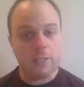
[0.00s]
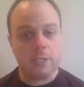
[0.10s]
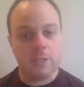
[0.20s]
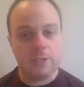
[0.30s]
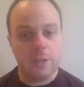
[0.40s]
or
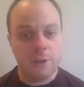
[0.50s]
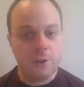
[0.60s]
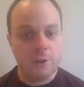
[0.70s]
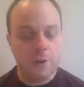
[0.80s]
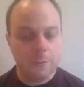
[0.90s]

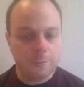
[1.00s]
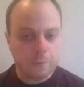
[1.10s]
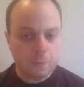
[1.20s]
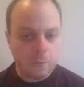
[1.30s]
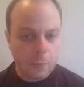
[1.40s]
discontinued.
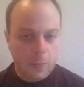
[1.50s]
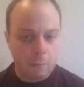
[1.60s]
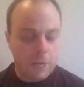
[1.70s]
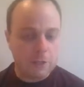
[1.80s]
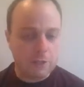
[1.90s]

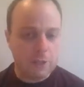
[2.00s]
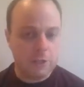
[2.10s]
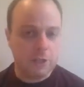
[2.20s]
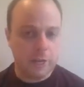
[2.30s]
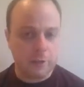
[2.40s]
Make sure
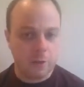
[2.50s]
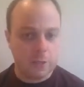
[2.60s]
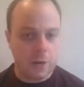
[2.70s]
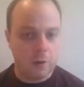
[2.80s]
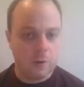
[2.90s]
you check
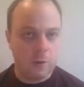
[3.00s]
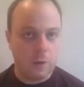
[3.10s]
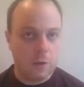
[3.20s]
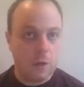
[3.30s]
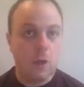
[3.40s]
those out.
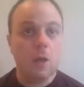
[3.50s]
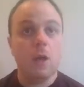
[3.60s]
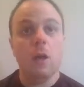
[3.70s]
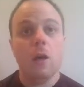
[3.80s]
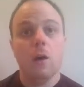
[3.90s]

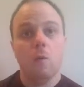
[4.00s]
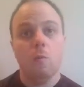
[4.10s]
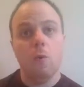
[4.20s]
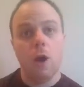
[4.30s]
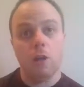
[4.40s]

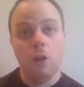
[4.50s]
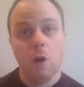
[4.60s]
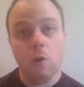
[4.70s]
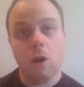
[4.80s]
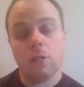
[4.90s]
A
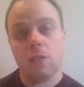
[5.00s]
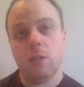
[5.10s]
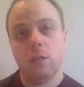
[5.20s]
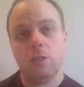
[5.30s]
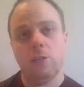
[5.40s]
note on
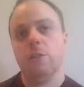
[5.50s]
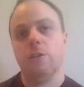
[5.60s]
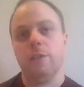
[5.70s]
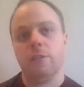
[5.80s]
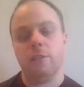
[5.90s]
signature
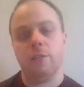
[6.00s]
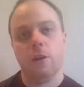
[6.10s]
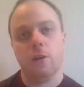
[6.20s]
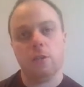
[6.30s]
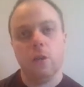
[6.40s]
series
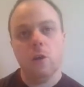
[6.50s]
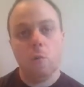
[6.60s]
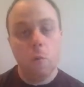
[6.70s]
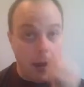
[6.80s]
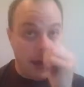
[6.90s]
guitars.
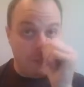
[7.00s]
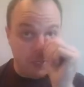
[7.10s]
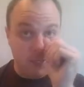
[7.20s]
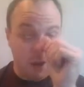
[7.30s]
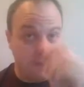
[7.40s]
What
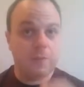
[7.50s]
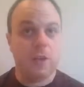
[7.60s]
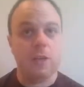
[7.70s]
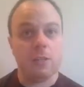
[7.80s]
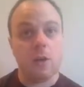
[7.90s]
happens
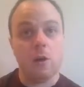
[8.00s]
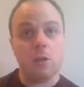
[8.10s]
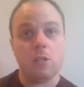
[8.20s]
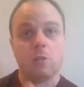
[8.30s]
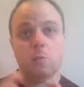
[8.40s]
often is
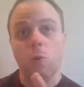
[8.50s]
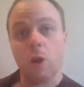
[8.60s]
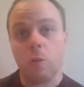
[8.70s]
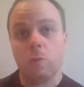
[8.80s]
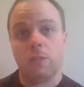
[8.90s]
artists
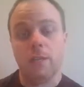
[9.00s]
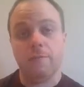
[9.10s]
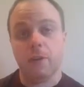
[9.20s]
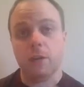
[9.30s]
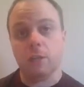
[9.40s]
work with
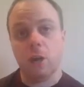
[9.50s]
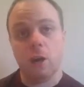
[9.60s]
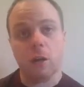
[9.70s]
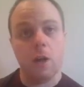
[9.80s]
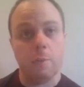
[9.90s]
different
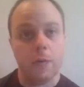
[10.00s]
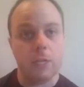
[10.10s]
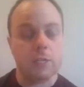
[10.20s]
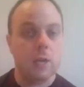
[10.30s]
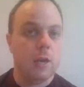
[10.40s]
guitar
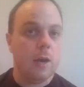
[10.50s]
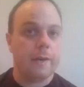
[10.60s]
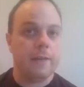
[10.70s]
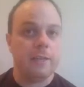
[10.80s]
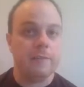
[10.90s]
companies
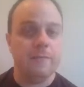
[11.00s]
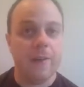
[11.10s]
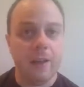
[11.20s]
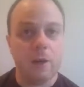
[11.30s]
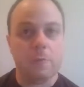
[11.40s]
and they
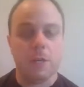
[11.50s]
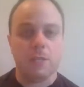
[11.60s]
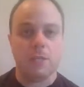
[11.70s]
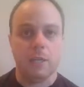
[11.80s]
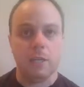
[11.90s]

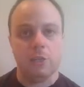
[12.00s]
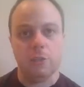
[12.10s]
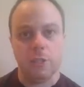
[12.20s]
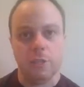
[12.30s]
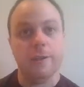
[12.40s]
develop
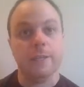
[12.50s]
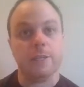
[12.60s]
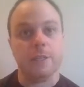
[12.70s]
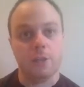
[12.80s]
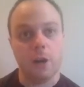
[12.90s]
signature
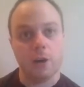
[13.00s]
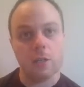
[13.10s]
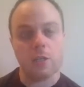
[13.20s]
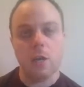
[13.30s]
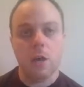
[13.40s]
series
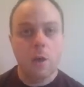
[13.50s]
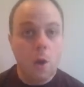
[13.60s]
guitars.